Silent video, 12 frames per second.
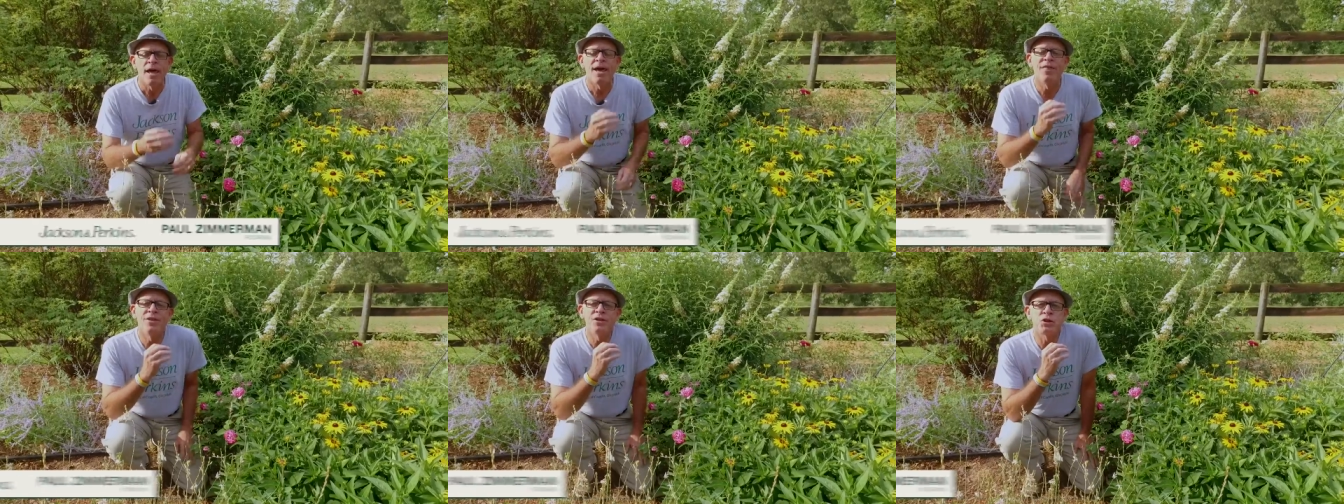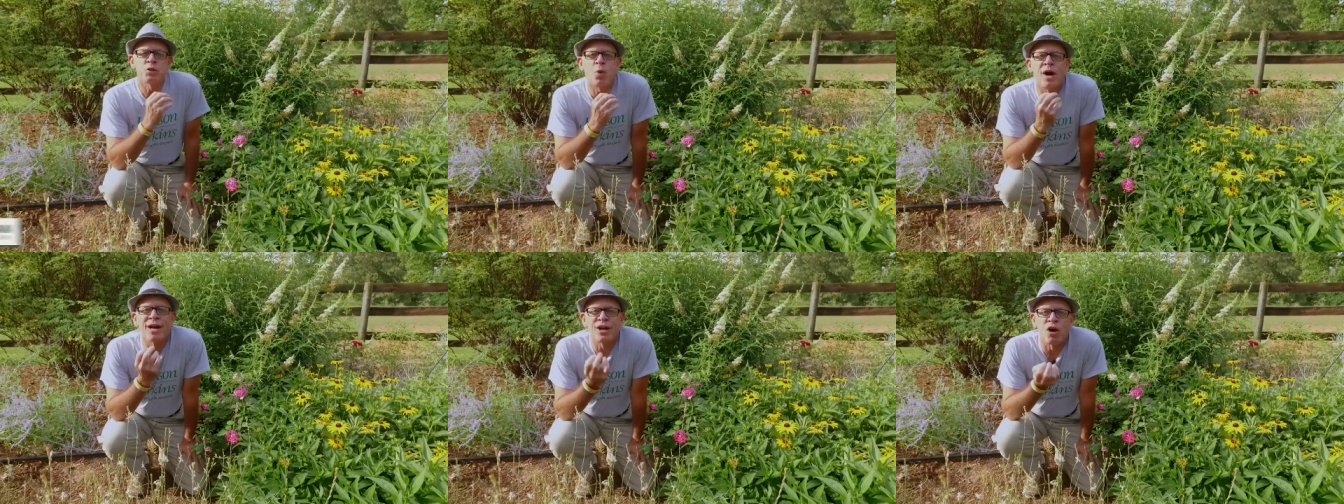And this is
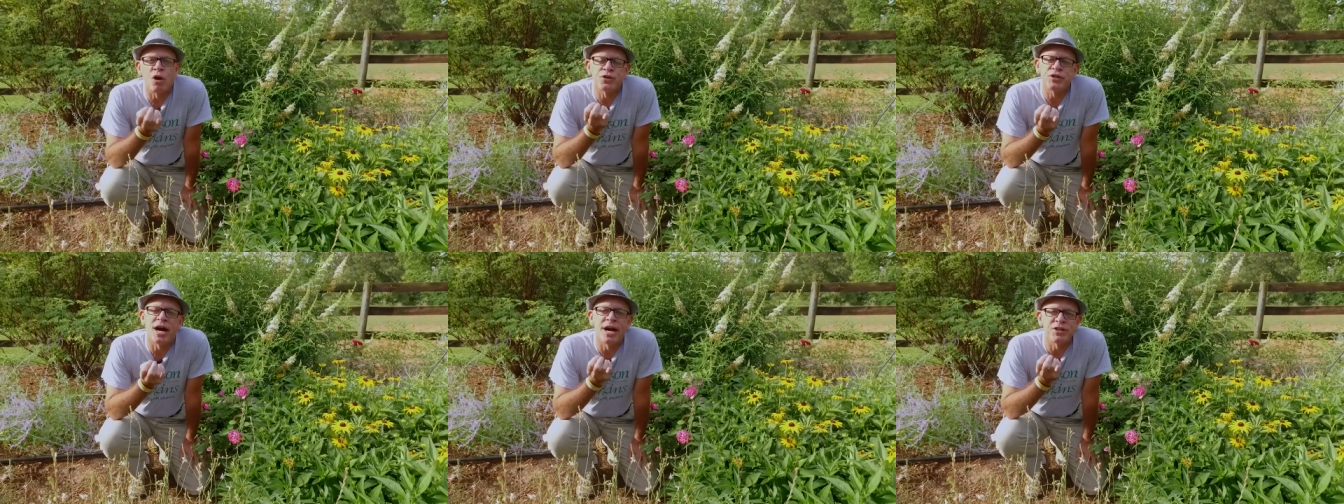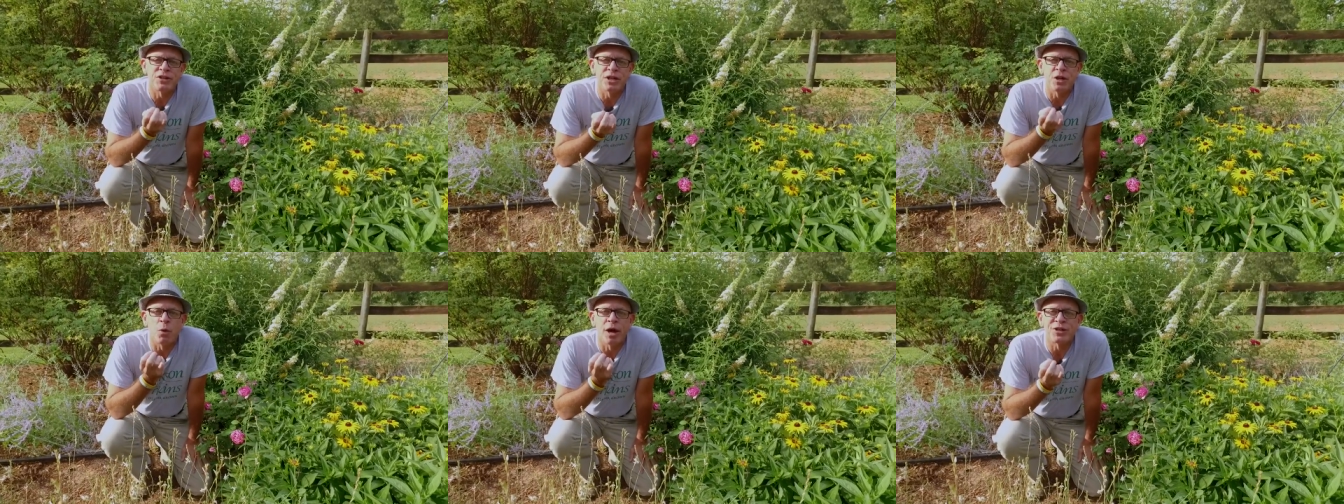why it all ties
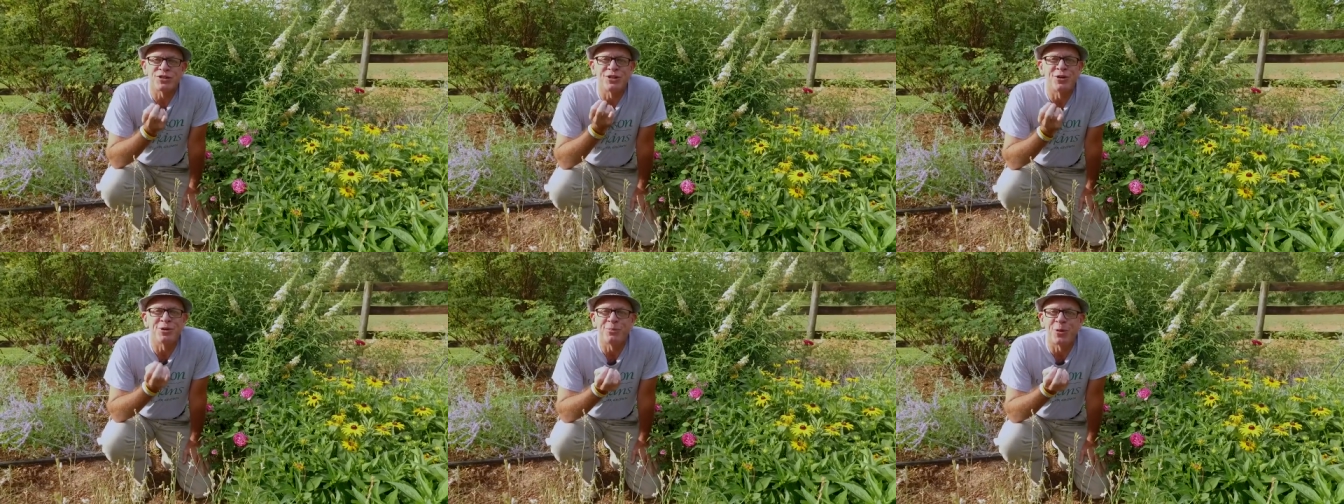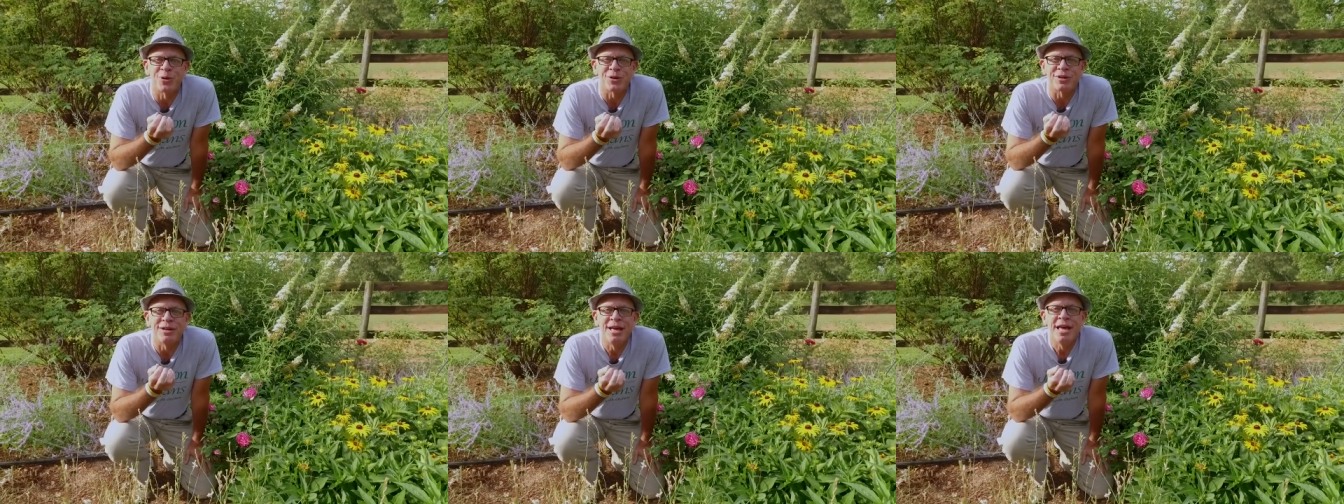in and why it's so
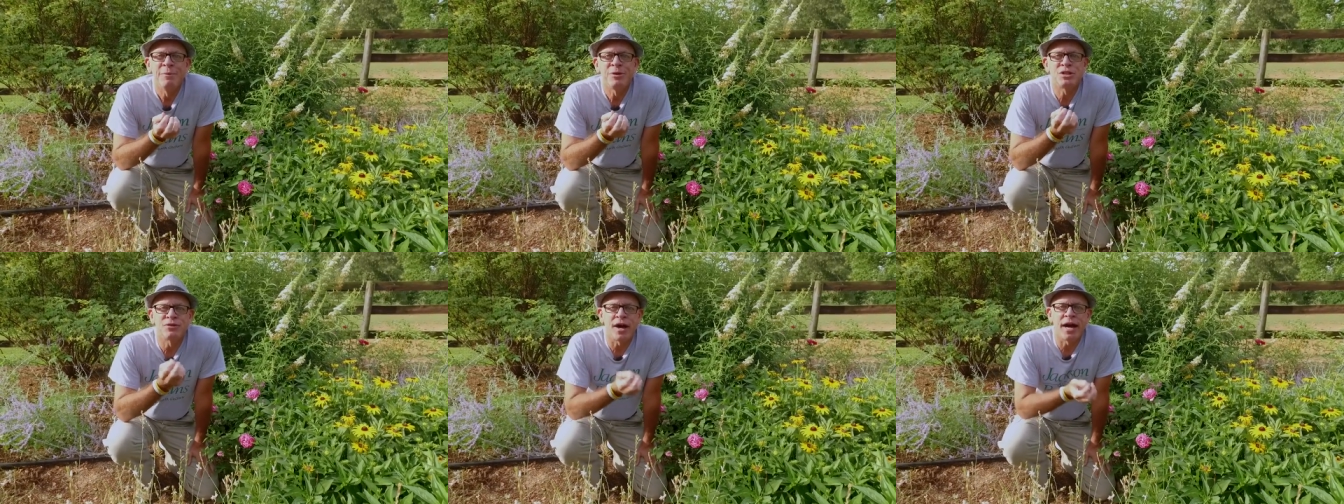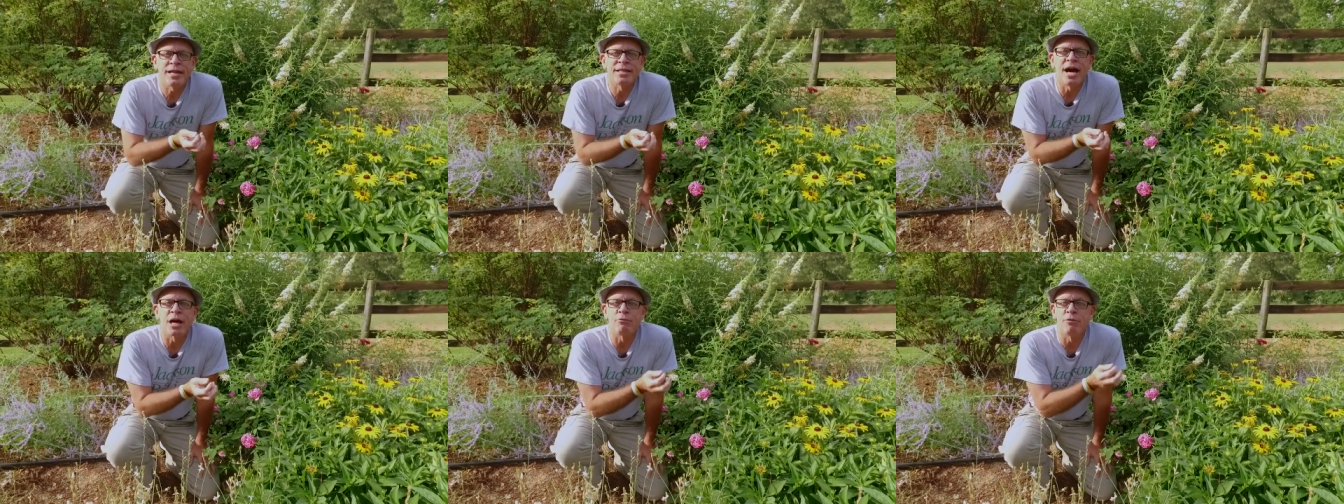important. Because if I had
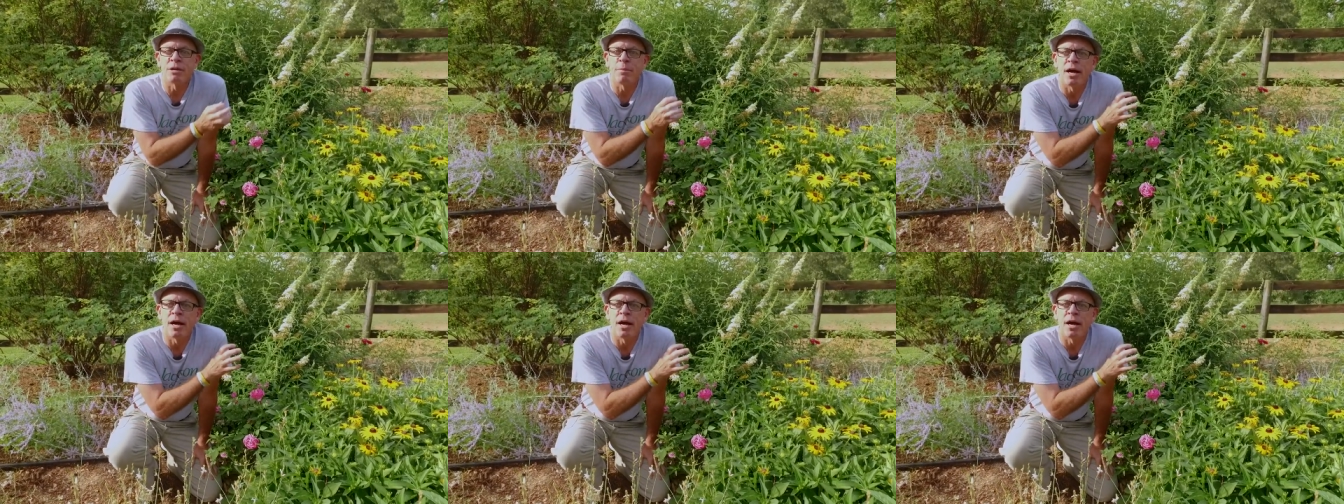gotten rid of